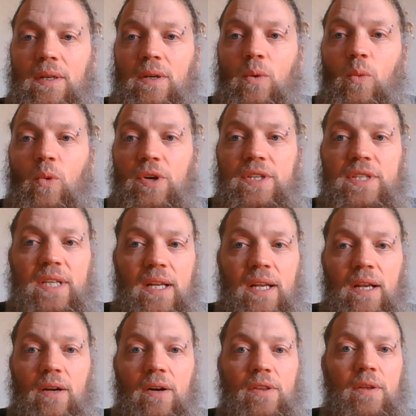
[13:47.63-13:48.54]
We're
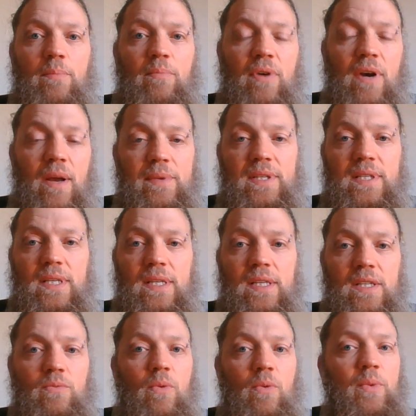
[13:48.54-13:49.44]
sitting on the
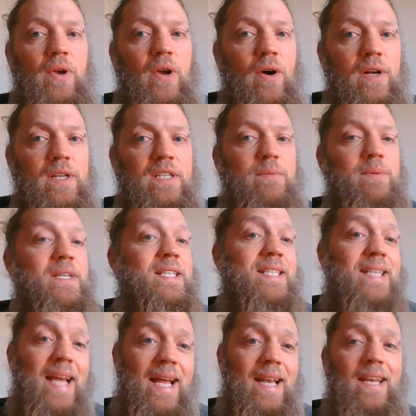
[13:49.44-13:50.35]
premises when we ought to be
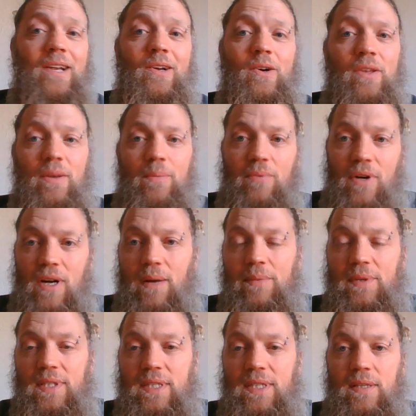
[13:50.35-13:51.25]
standing on the
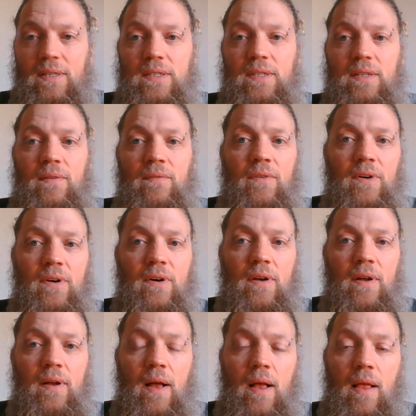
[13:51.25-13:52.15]
promises,
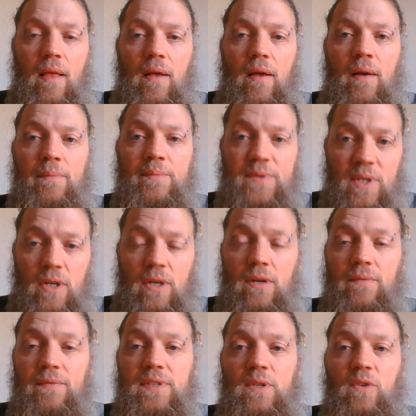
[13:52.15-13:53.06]

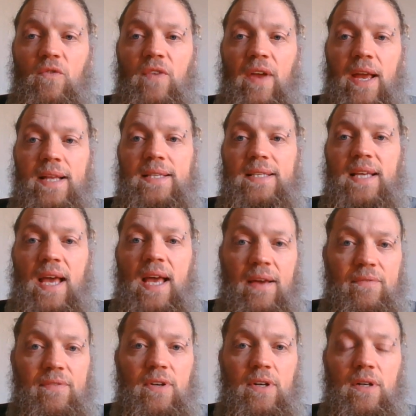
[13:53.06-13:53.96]
observes Vance
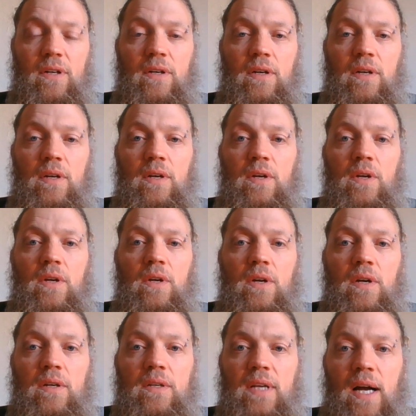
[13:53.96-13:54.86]
Havner.
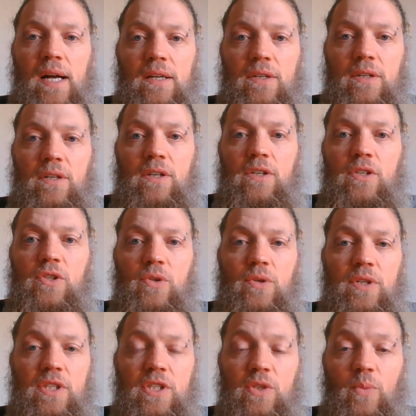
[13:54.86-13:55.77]
Dr.
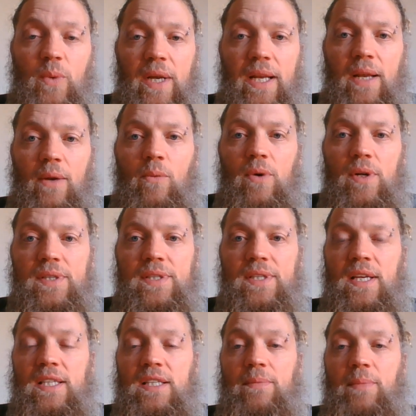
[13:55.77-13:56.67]
George Sweeting once
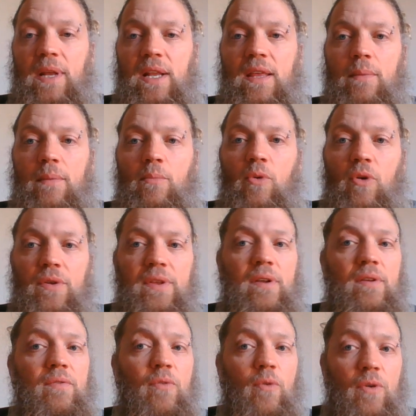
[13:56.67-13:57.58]
estimated that more than
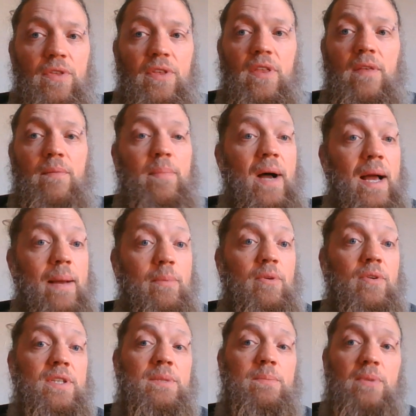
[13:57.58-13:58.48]
a fourth of the
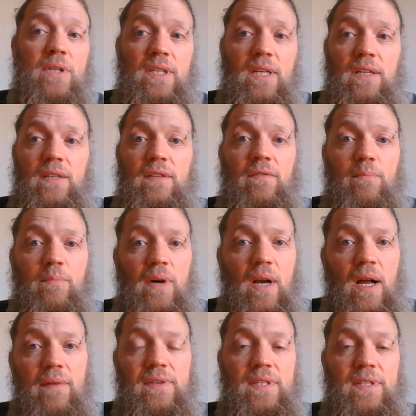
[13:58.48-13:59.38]
Bible is predictive
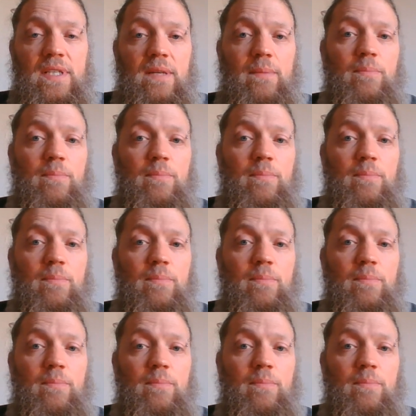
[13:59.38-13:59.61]
prophecy.